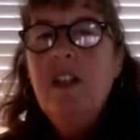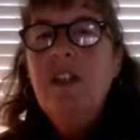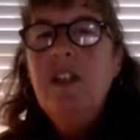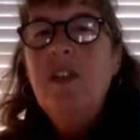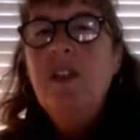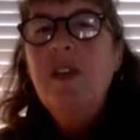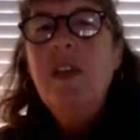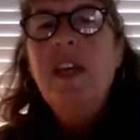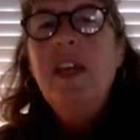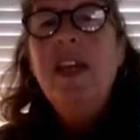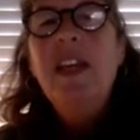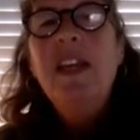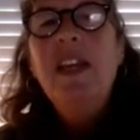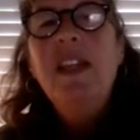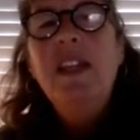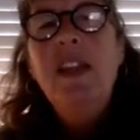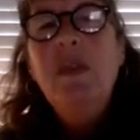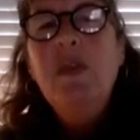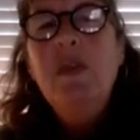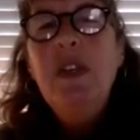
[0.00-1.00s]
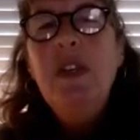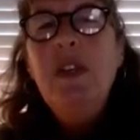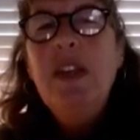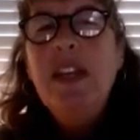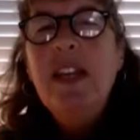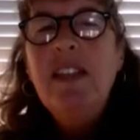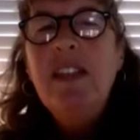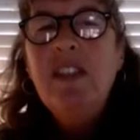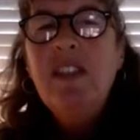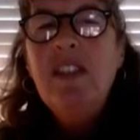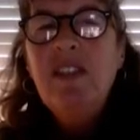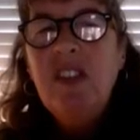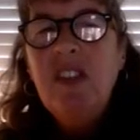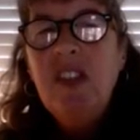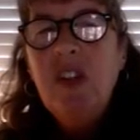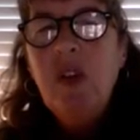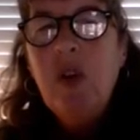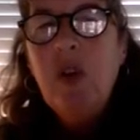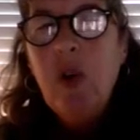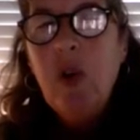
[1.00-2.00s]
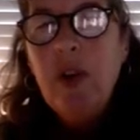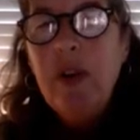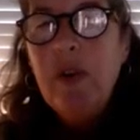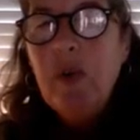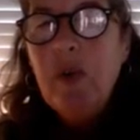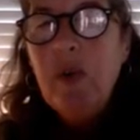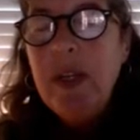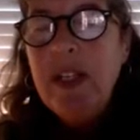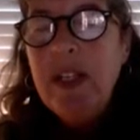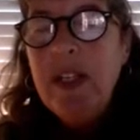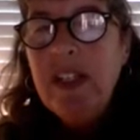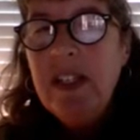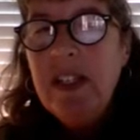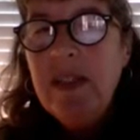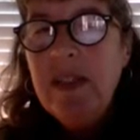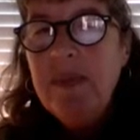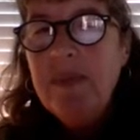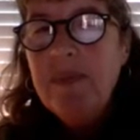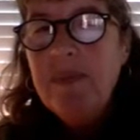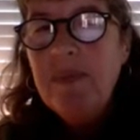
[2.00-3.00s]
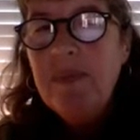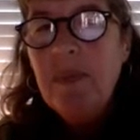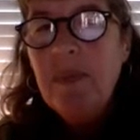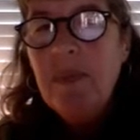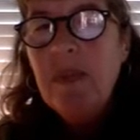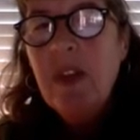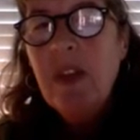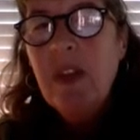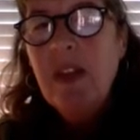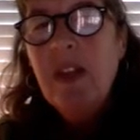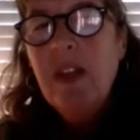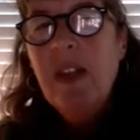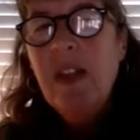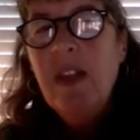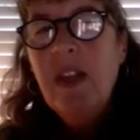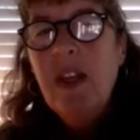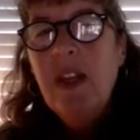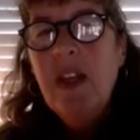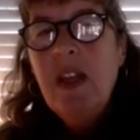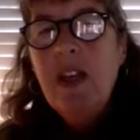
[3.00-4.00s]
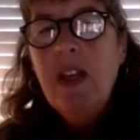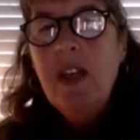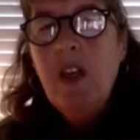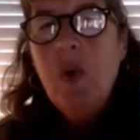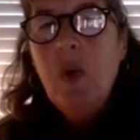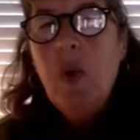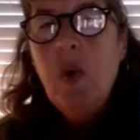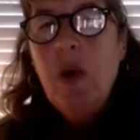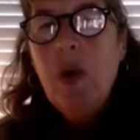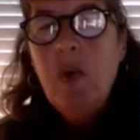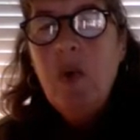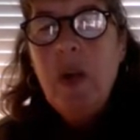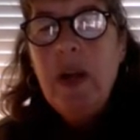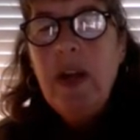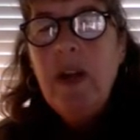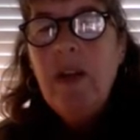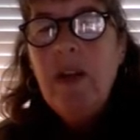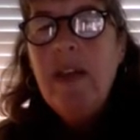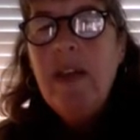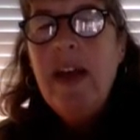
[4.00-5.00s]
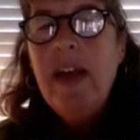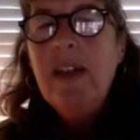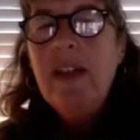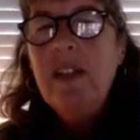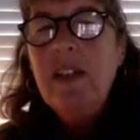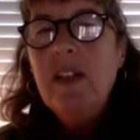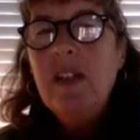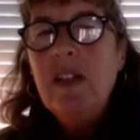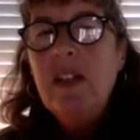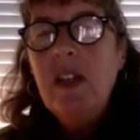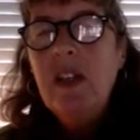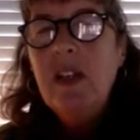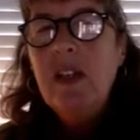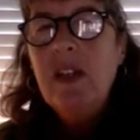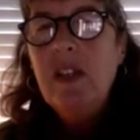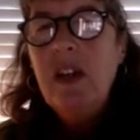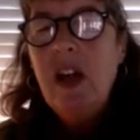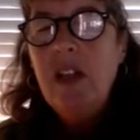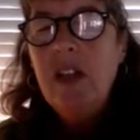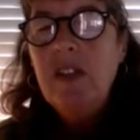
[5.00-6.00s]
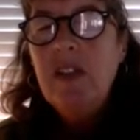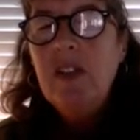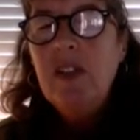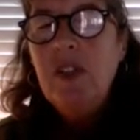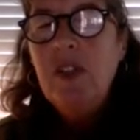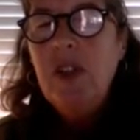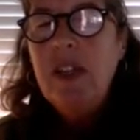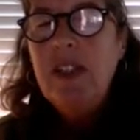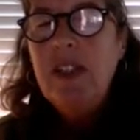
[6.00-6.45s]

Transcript: Okay, and then when you get to the zero order region, you are where that concentration,